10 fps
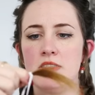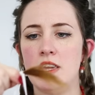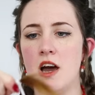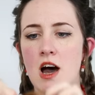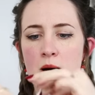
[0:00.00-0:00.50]

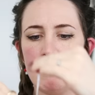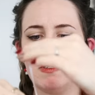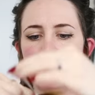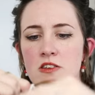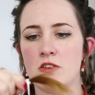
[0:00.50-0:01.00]
the
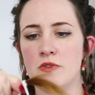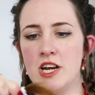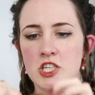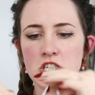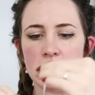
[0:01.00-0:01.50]
opposite
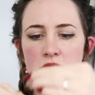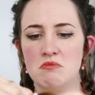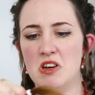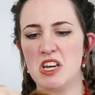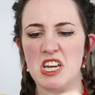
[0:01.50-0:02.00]
direction,
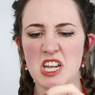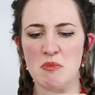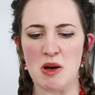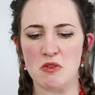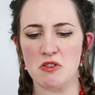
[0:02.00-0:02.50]
again
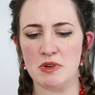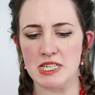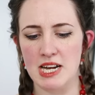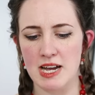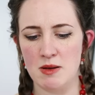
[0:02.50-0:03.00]
about
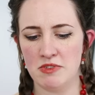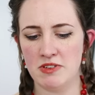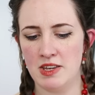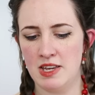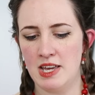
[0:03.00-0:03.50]
three times,